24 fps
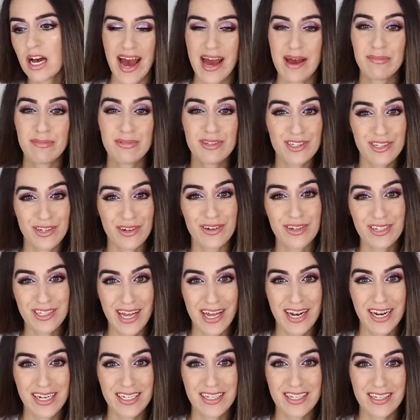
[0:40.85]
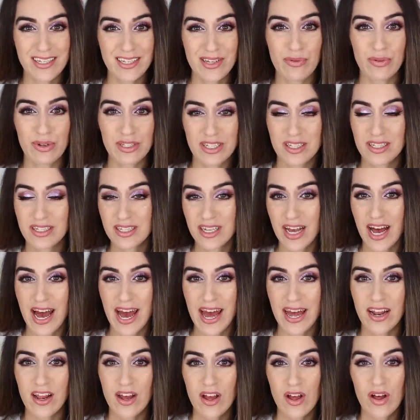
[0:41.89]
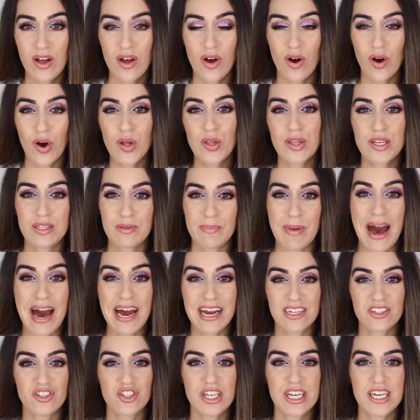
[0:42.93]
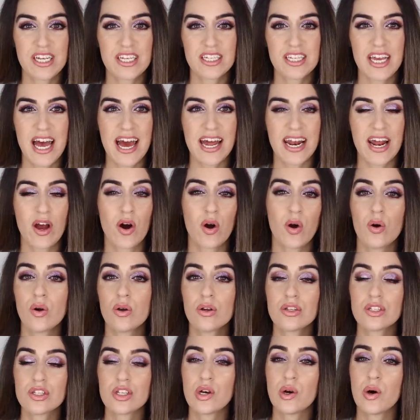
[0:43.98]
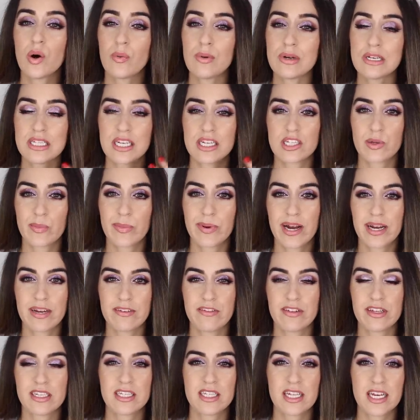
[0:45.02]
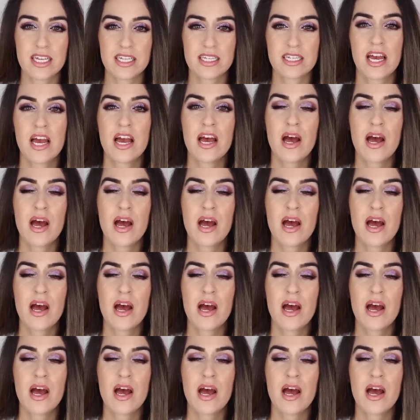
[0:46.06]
I am so excited to see what's inside all these packages, and I also always like to preface this